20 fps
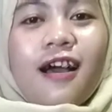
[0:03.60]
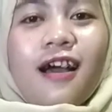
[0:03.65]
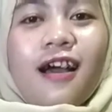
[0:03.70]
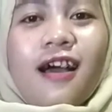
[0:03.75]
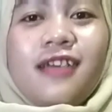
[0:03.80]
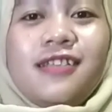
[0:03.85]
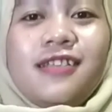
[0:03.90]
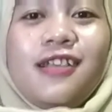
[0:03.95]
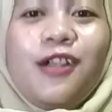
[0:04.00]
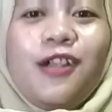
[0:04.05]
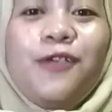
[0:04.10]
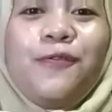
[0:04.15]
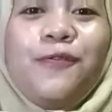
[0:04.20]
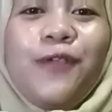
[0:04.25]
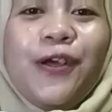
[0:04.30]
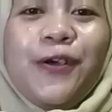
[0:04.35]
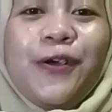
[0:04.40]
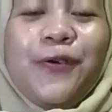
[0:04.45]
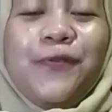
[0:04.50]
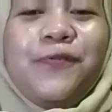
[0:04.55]

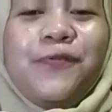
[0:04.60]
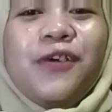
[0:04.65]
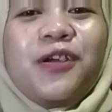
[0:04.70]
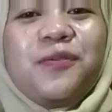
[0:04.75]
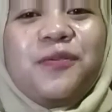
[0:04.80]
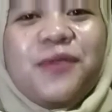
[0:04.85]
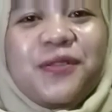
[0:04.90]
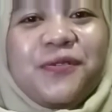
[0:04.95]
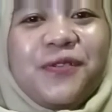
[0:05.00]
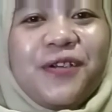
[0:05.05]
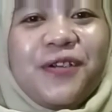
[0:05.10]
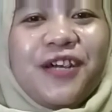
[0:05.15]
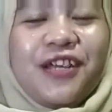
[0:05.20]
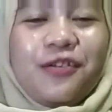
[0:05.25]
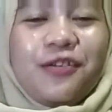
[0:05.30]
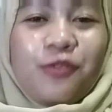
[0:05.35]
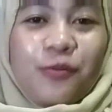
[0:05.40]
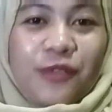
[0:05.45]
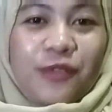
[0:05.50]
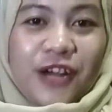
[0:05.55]
Assalamualaikum warahmatullahi
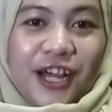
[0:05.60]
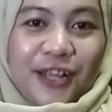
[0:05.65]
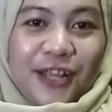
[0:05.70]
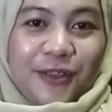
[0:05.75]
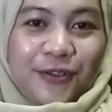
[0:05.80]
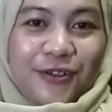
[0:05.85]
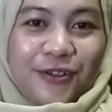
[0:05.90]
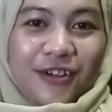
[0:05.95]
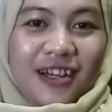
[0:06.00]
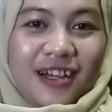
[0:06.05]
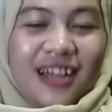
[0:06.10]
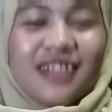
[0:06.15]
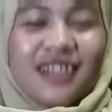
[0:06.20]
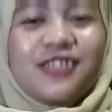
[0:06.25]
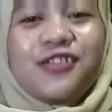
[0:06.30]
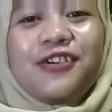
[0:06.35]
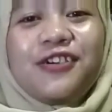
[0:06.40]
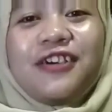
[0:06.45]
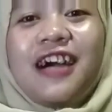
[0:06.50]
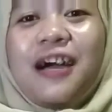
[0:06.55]
wabarakatuh.
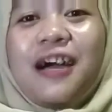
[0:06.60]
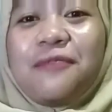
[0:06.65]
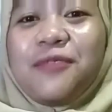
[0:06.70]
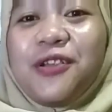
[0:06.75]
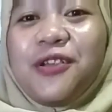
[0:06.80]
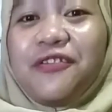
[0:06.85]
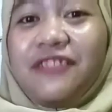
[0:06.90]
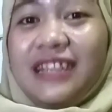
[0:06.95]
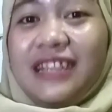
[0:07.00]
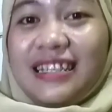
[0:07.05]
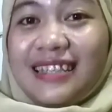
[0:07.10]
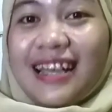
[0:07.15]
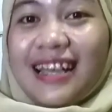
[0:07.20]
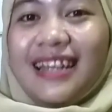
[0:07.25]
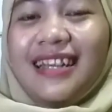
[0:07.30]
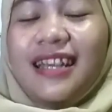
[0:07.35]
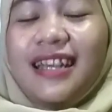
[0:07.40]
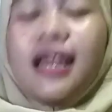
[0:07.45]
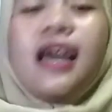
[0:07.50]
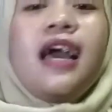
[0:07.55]
So I'm Novita
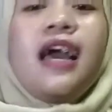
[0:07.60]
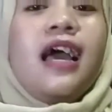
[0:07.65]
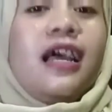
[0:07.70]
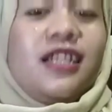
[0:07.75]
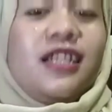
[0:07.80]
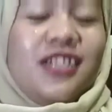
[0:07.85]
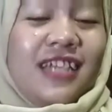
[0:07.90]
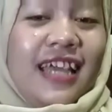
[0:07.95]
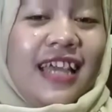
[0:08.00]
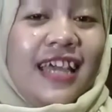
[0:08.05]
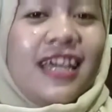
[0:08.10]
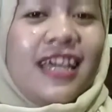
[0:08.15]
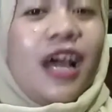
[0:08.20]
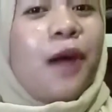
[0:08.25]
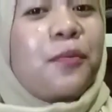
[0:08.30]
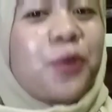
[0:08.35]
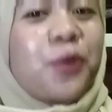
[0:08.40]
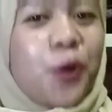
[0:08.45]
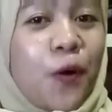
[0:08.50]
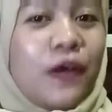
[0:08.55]
Sari. Today
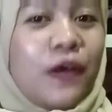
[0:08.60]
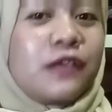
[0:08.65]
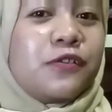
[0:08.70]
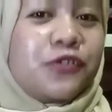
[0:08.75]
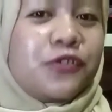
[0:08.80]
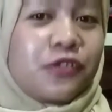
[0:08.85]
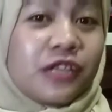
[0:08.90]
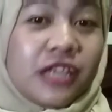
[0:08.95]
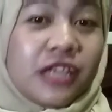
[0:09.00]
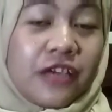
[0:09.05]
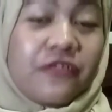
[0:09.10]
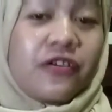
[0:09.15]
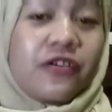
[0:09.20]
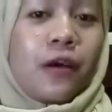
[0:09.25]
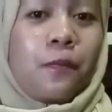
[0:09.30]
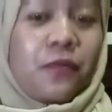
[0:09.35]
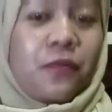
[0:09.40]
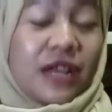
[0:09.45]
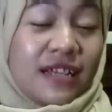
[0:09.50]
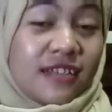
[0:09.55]
I'm going to give a
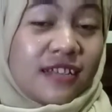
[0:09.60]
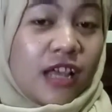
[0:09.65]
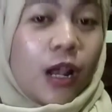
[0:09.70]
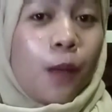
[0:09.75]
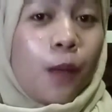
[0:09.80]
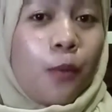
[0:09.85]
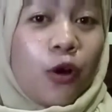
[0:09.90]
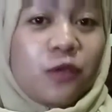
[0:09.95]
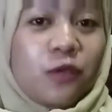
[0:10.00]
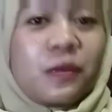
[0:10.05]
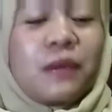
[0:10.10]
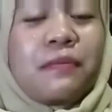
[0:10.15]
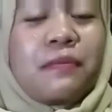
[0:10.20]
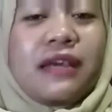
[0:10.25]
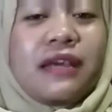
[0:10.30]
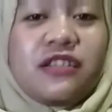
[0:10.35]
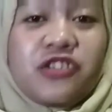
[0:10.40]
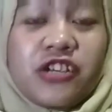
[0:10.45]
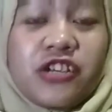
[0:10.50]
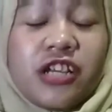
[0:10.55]
present about my
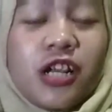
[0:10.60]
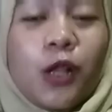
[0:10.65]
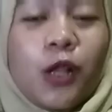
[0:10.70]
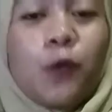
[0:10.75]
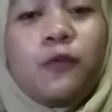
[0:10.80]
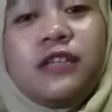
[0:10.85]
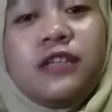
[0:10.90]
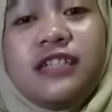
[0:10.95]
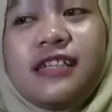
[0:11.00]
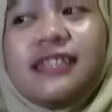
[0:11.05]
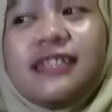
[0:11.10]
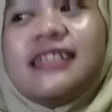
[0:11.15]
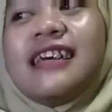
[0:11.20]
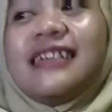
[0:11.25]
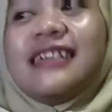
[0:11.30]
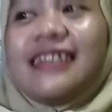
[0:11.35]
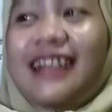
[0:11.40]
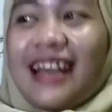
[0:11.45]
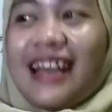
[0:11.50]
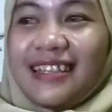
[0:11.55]
material, which is
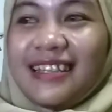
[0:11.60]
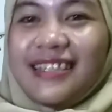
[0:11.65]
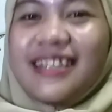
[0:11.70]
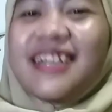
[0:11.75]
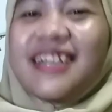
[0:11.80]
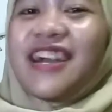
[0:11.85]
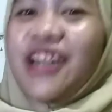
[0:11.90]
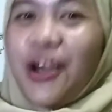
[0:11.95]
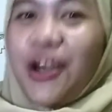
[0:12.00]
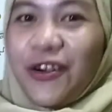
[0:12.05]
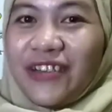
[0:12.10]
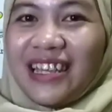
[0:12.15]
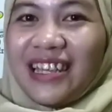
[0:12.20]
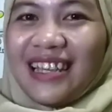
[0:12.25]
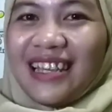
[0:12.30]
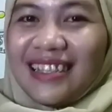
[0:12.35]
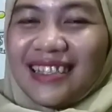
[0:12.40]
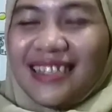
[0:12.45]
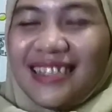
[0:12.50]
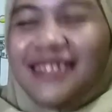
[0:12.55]
analyzing an
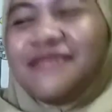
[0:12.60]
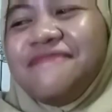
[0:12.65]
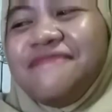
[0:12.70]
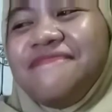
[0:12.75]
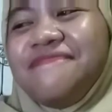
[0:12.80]
audience.